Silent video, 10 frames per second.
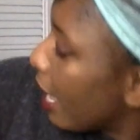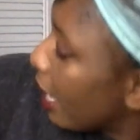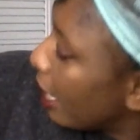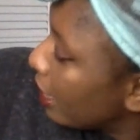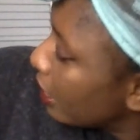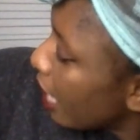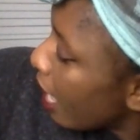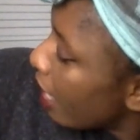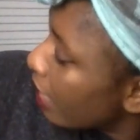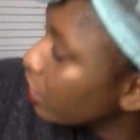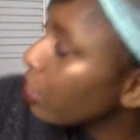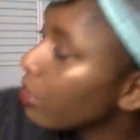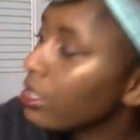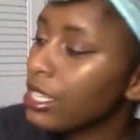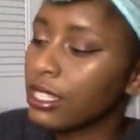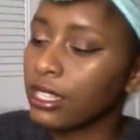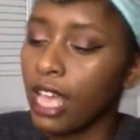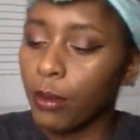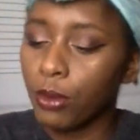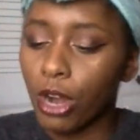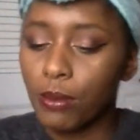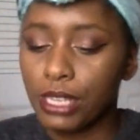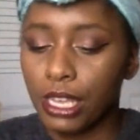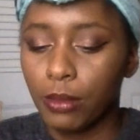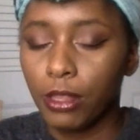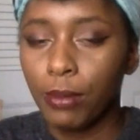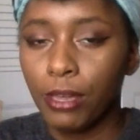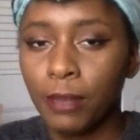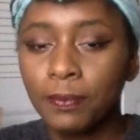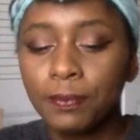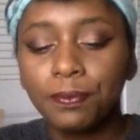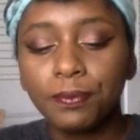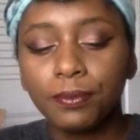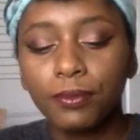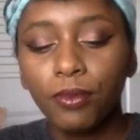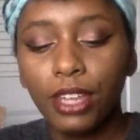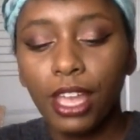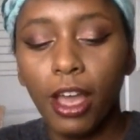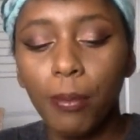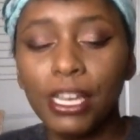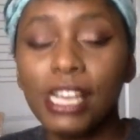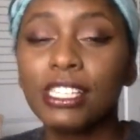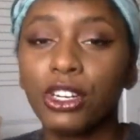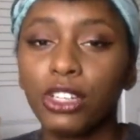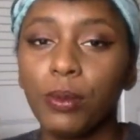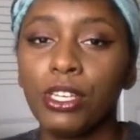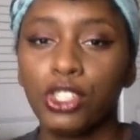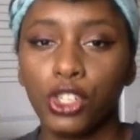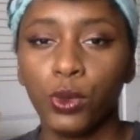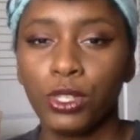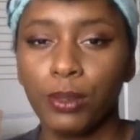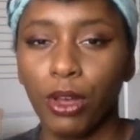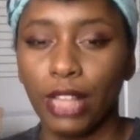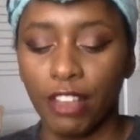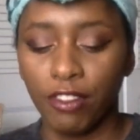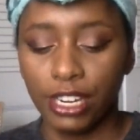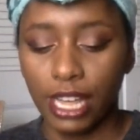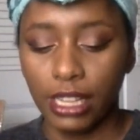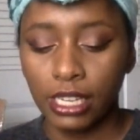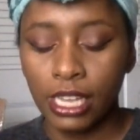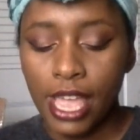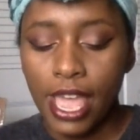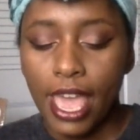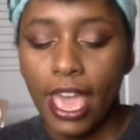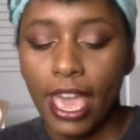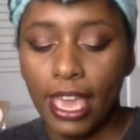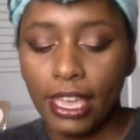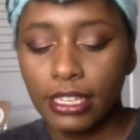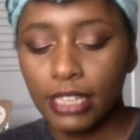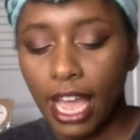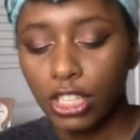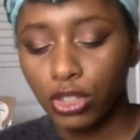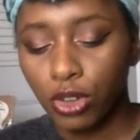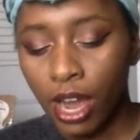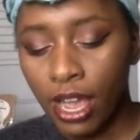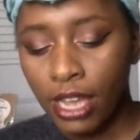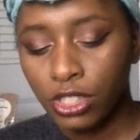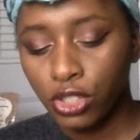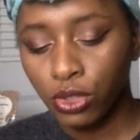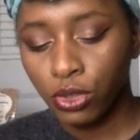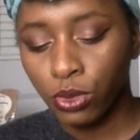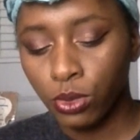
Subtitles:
and I chose this Lime Crime Salem Lippy because their lippies do smell like vanilla, and I tried to